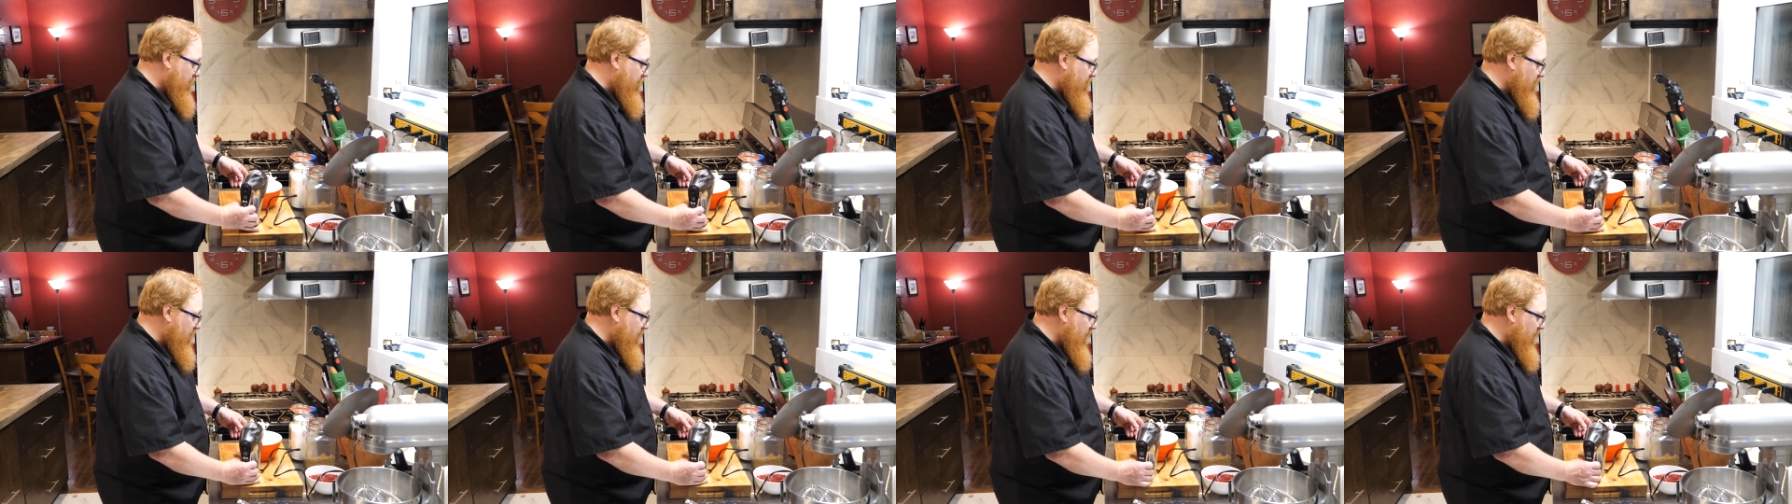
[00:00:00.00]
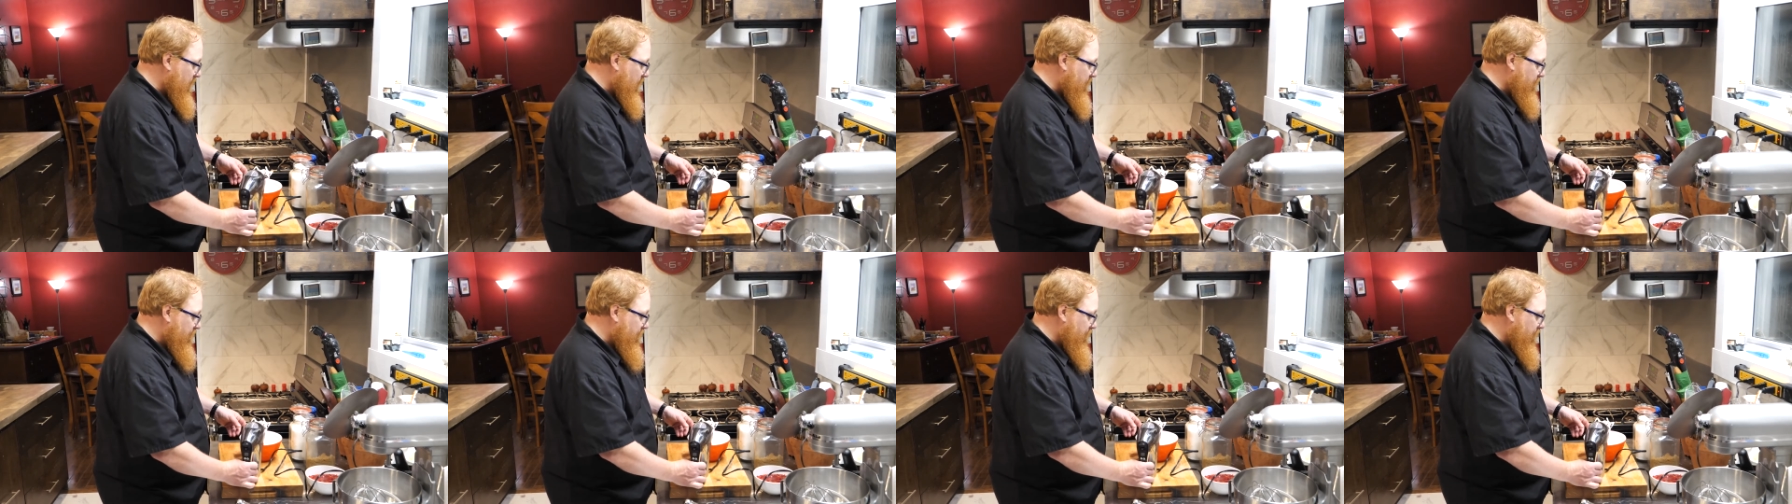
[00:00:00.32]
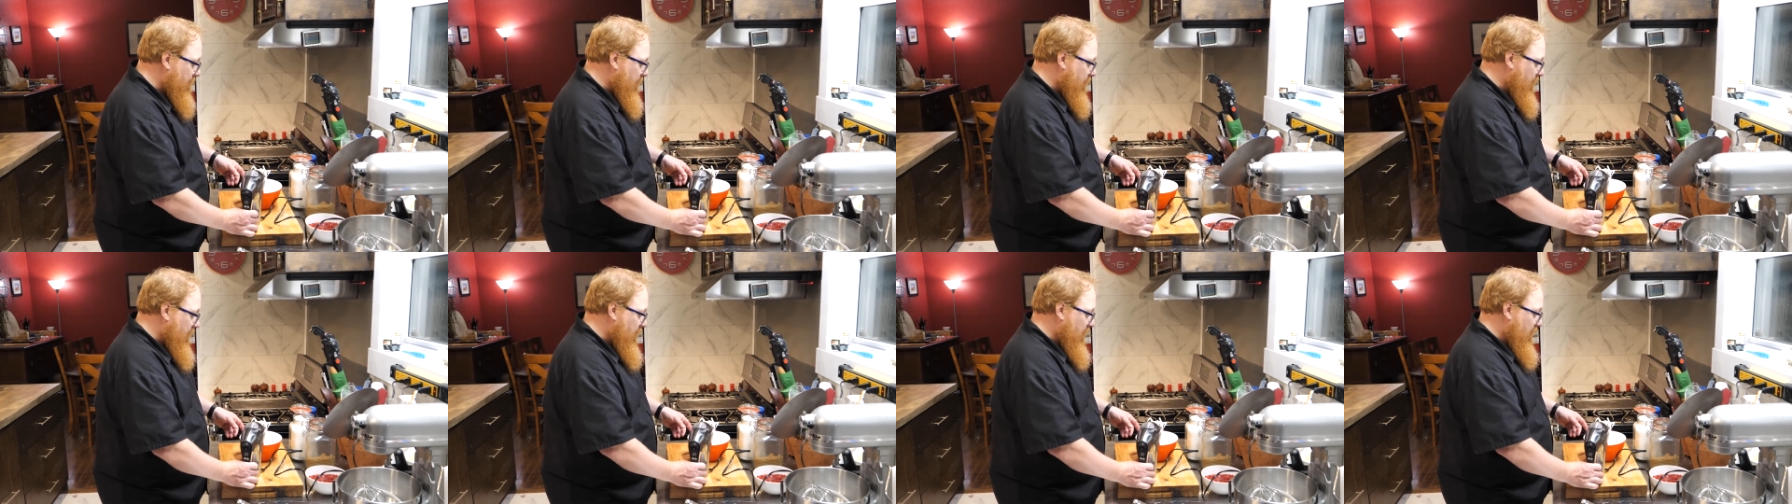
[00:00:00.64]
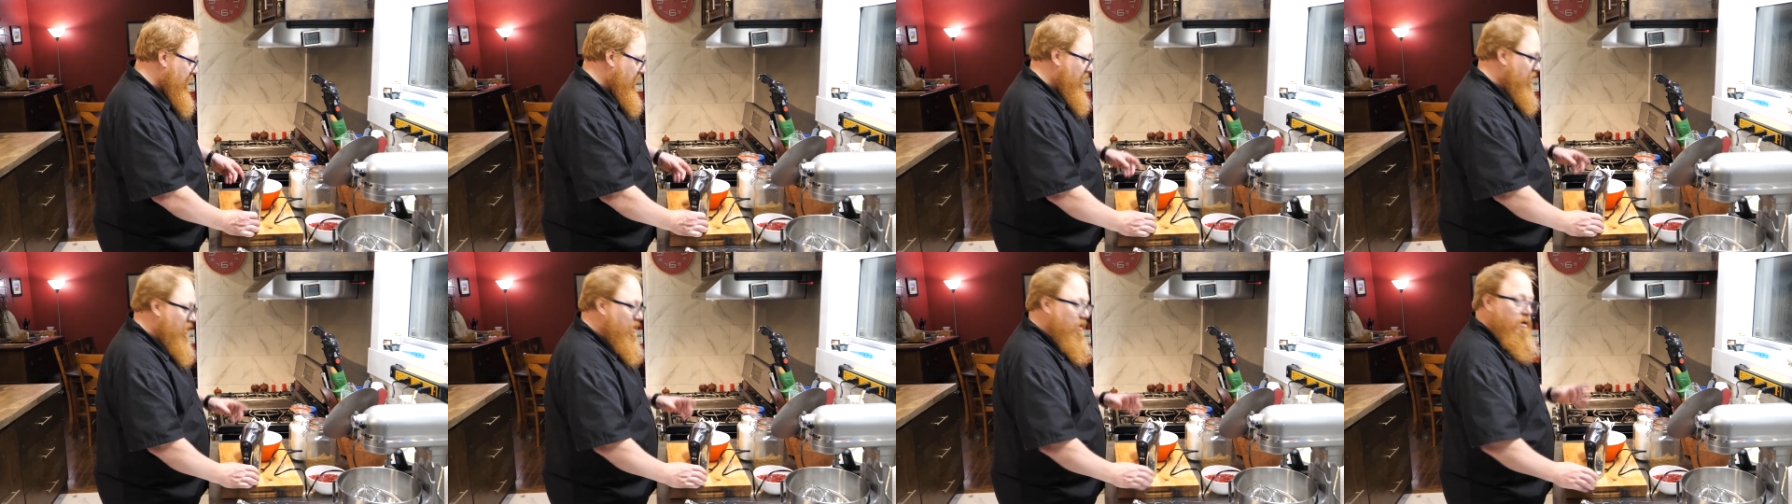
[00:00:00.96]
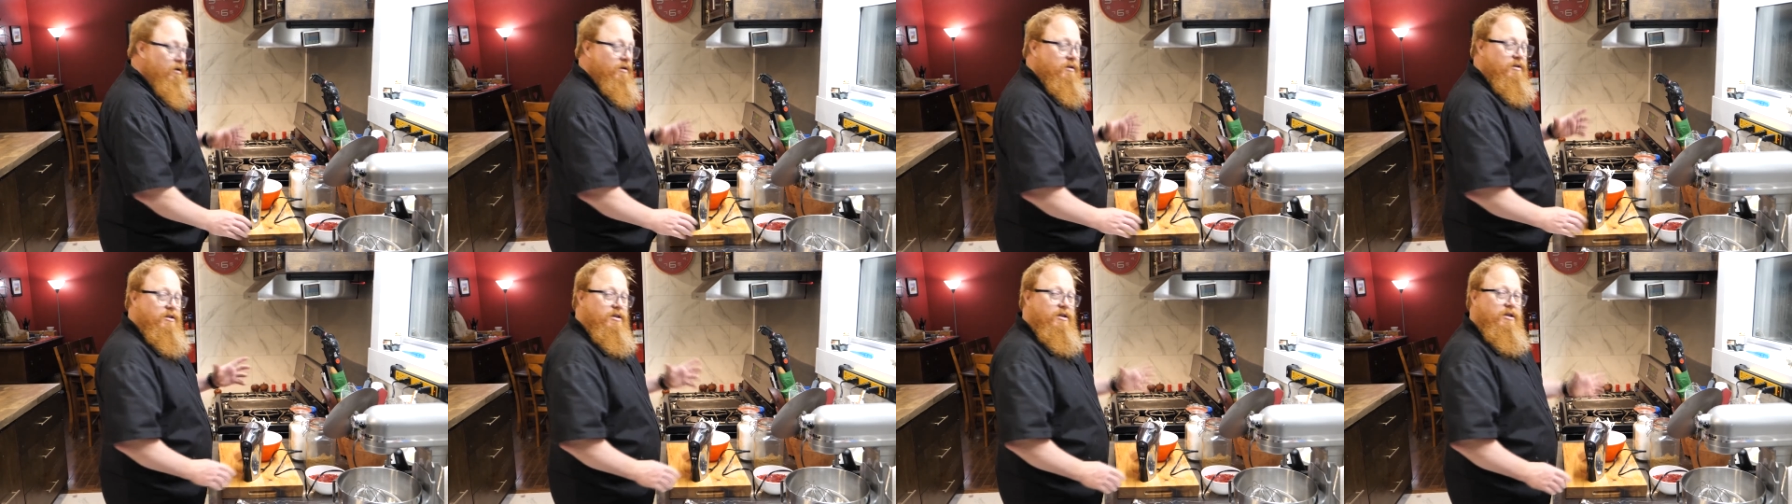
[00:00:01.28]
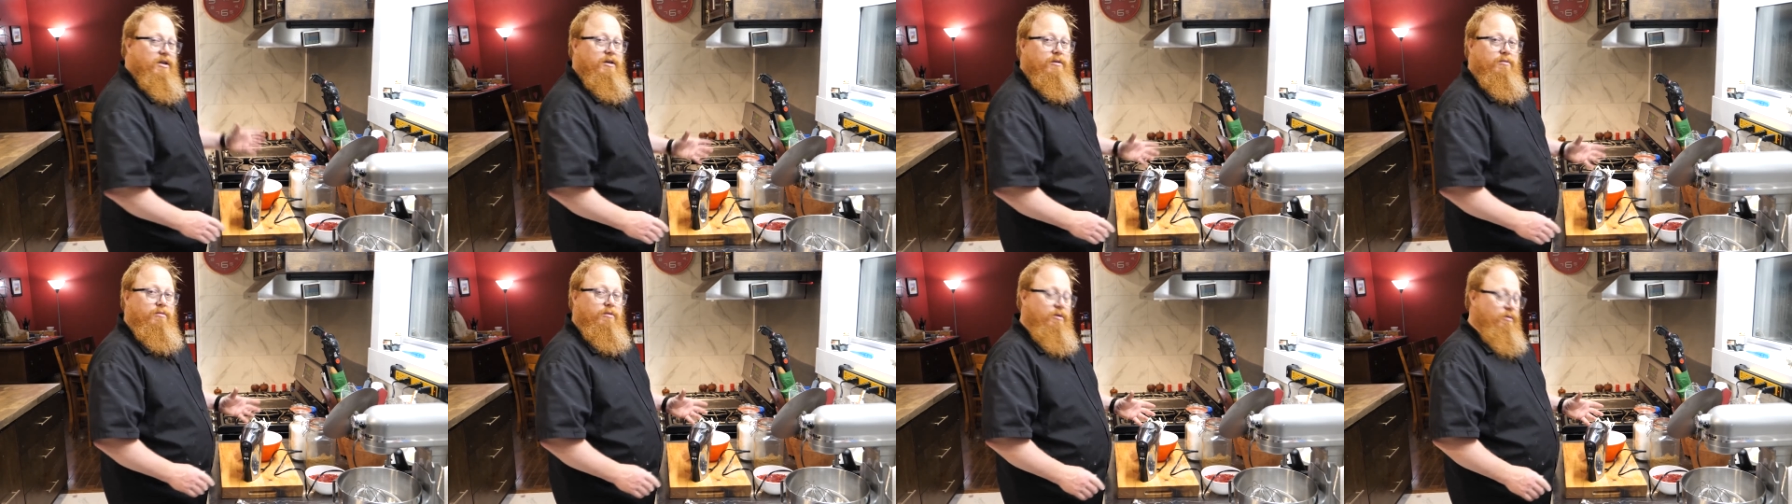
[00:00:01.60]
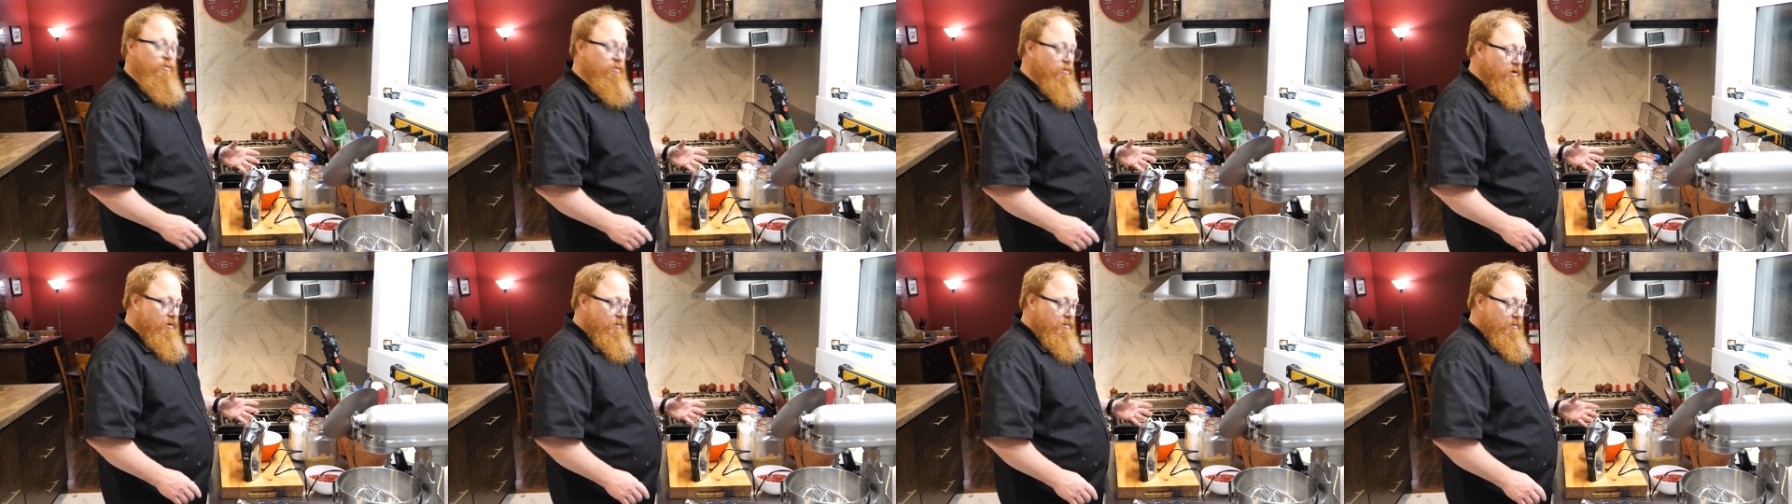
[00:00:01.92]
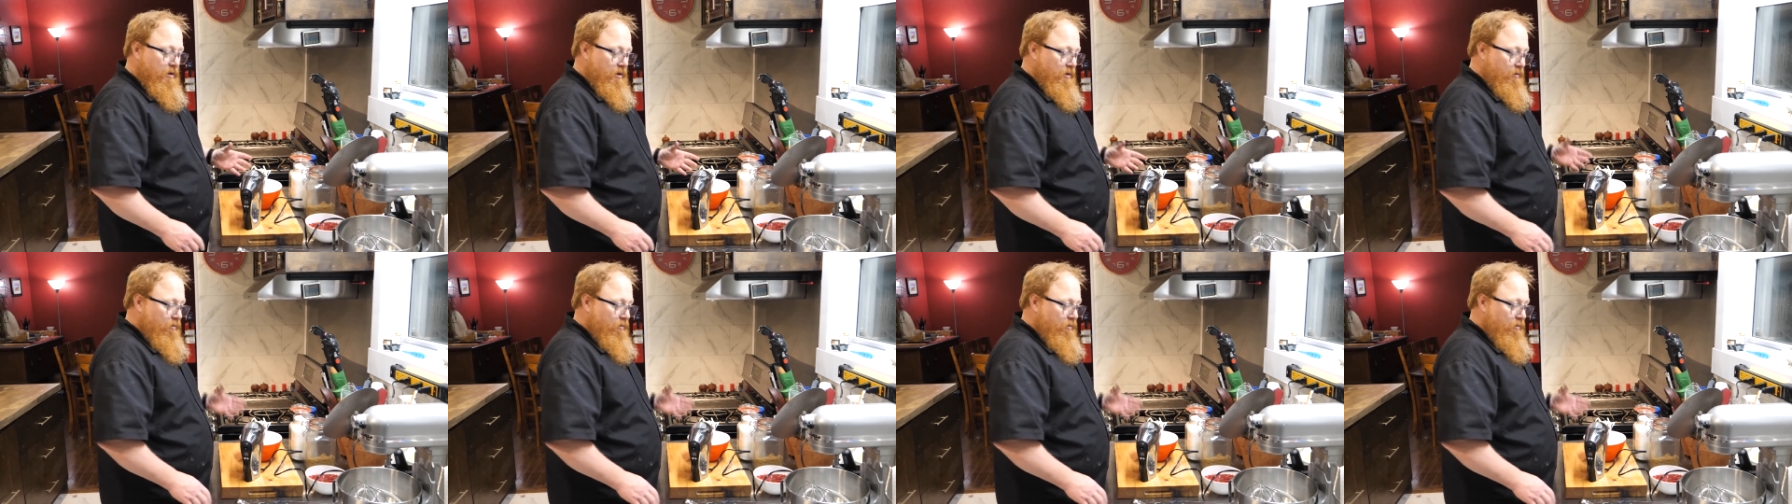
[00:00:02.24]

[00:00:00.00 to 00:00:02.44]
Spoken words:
cream until we whip it.